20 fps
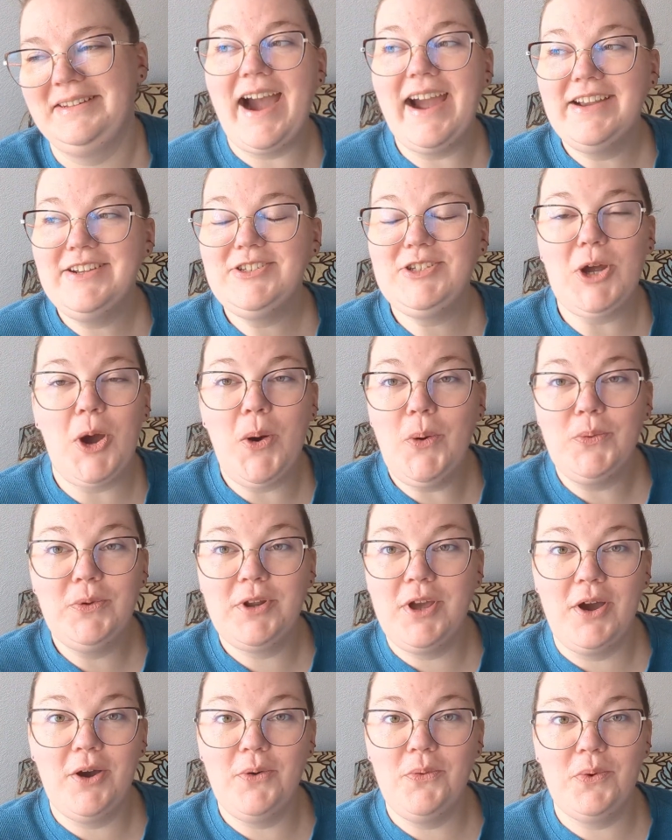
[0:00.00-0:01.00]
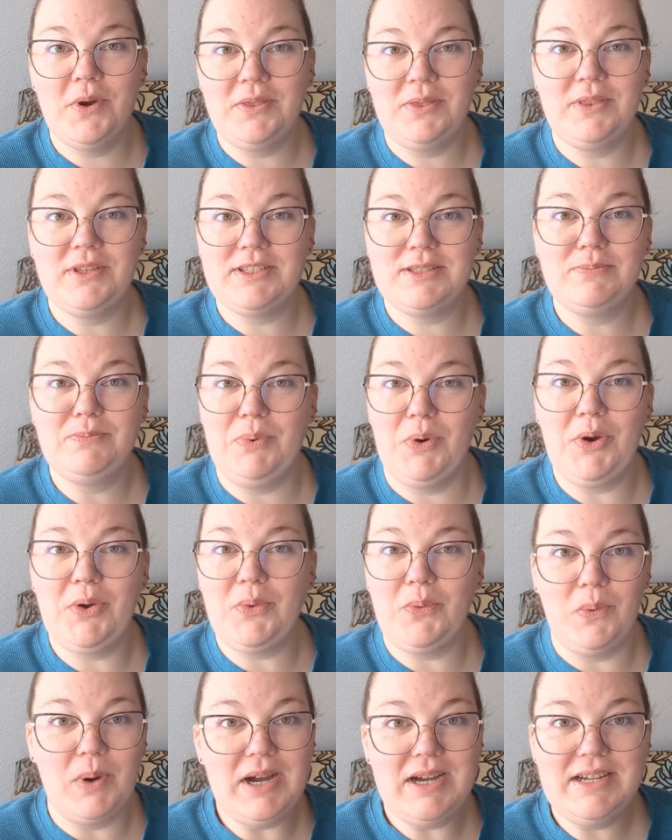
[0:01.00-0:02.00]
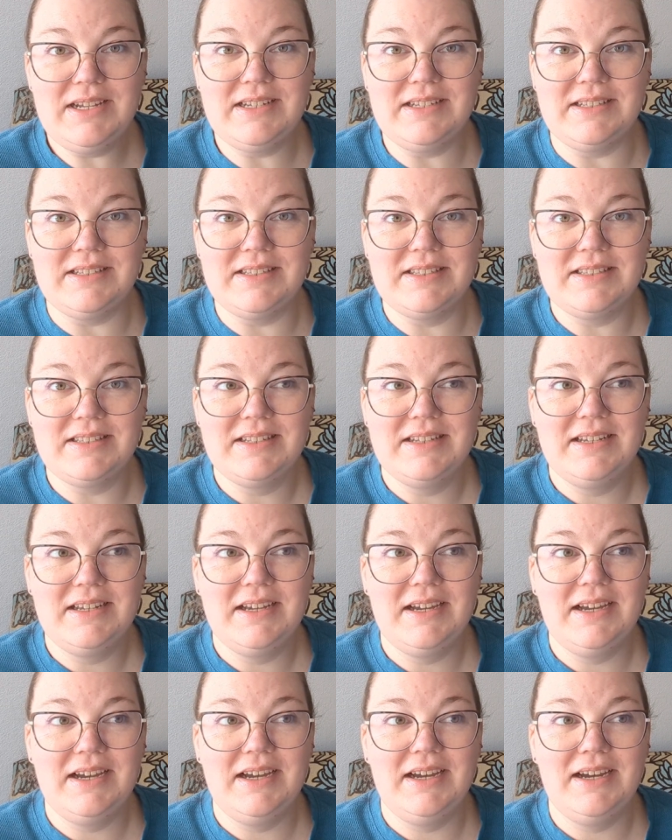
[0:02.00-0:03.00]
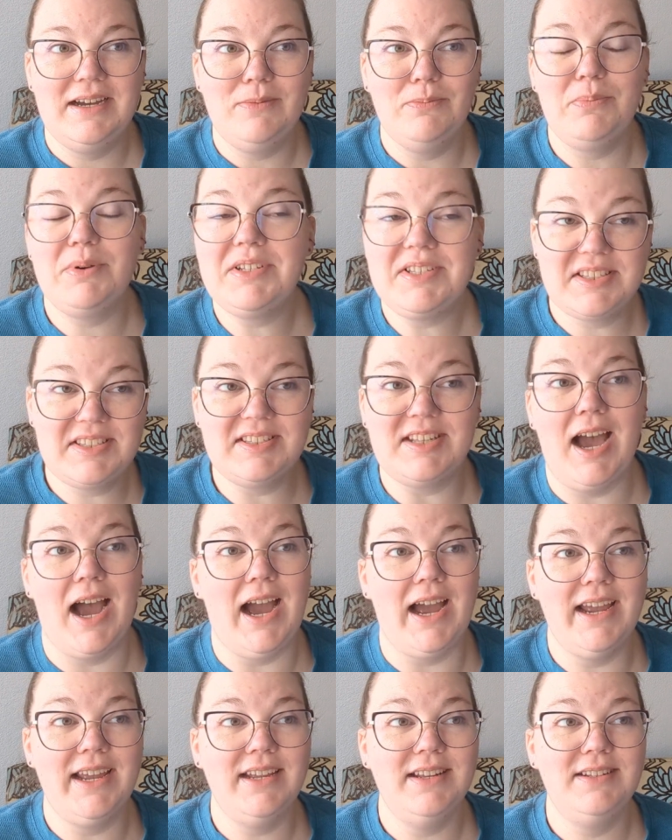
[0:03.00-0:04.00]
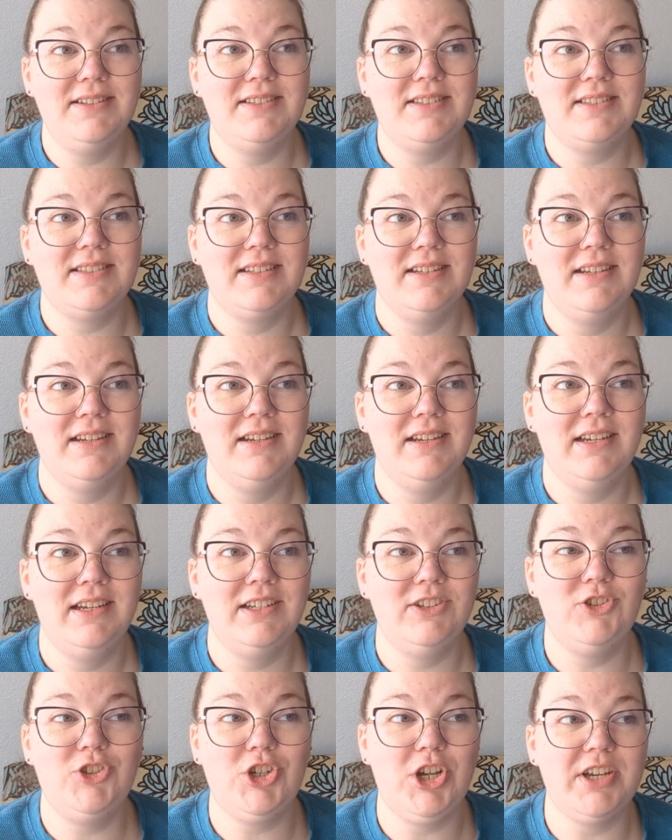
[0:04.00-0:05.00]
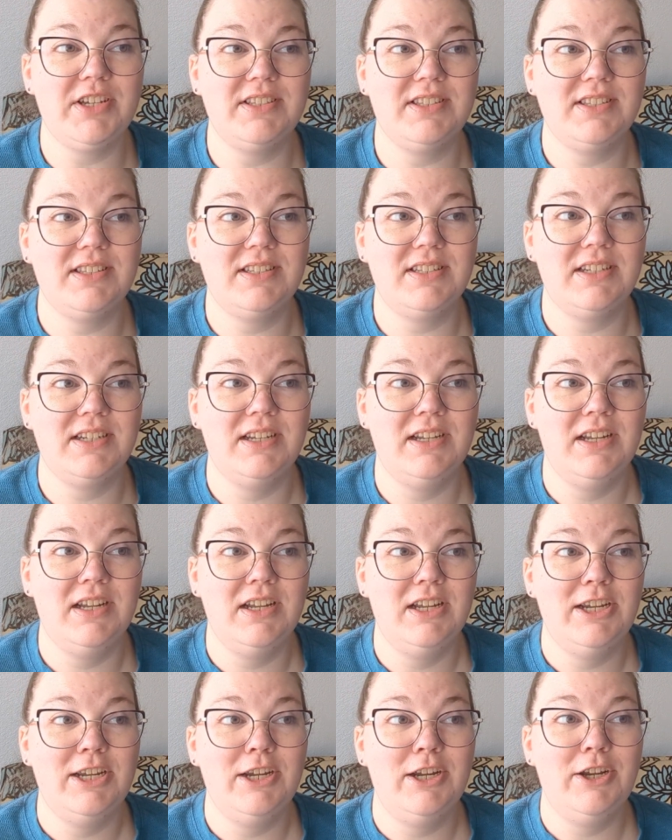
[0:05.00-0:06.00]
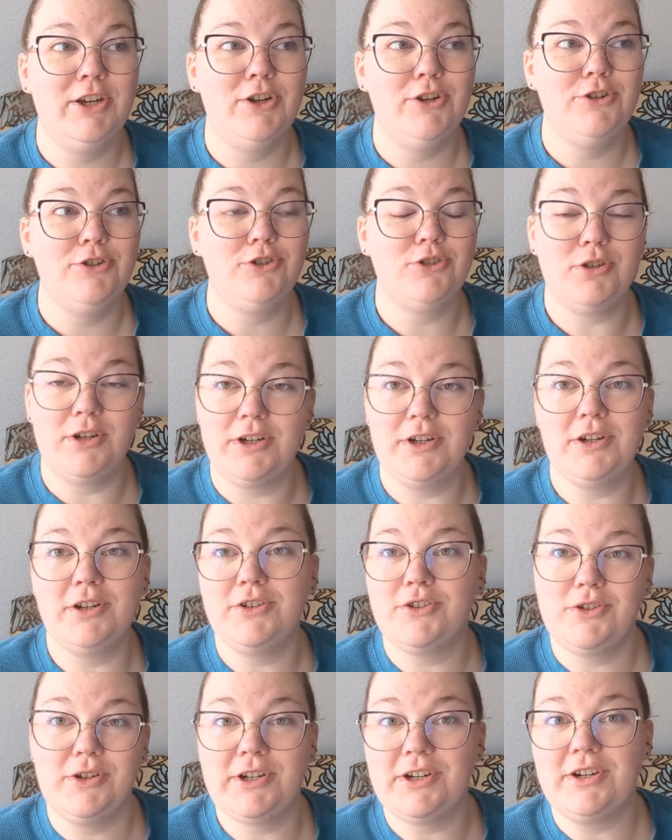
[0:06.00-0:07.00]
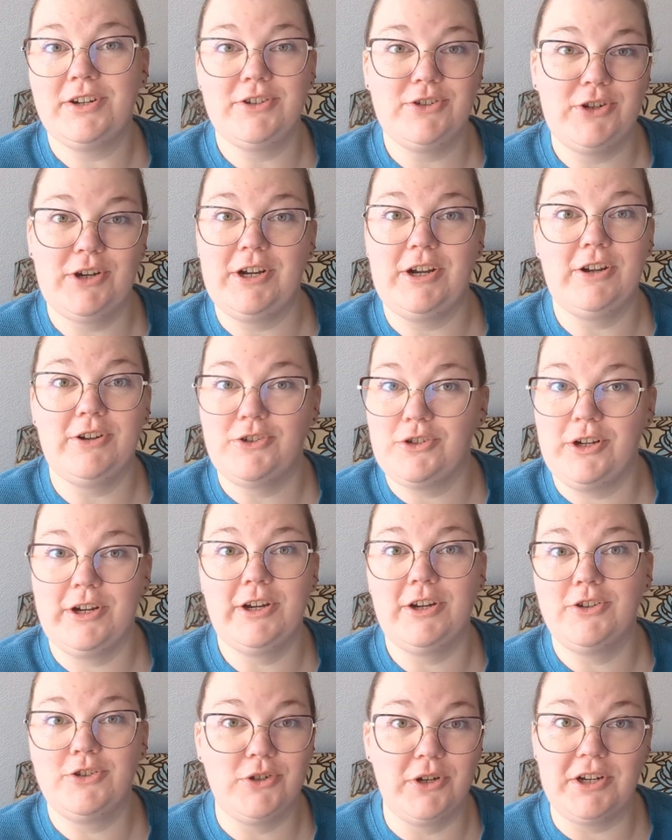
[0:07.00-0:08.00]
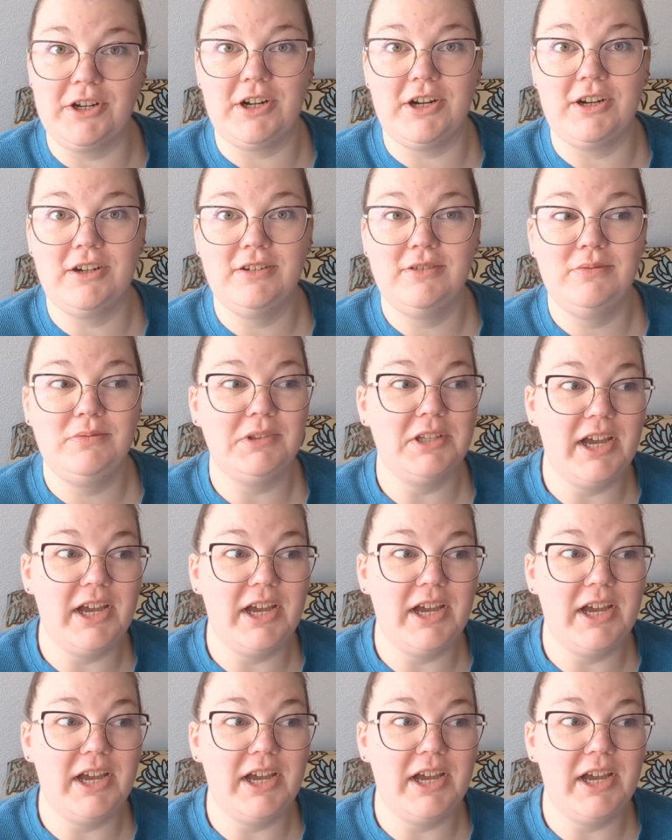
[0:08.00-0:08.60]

I don't know what this book was besides just trigger, trigger, trigger, trigger, trigger.